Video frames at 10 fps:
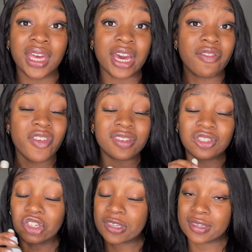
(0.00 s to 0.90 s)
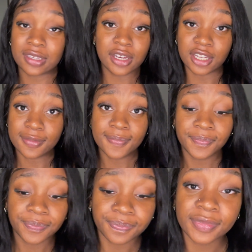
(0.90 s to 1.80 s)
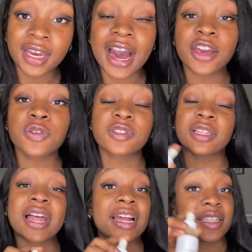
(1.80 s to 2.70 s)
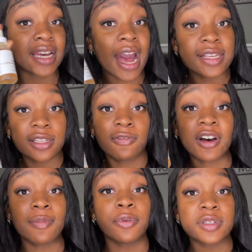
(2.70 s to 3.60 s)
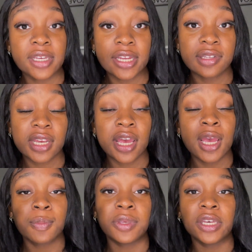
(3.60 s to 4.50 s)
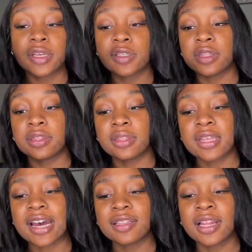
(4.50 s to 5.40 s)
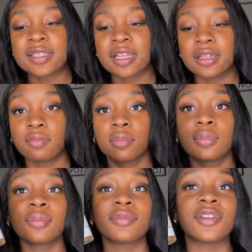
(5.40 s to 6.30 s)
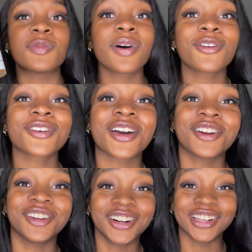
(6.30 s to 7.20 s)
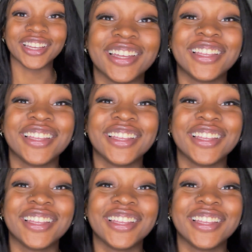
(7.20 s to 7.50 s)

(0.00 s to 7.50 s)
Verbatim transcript: And this is just as good. I used the lactic acid 5% because I think that's the, this bottle's kind of dirty.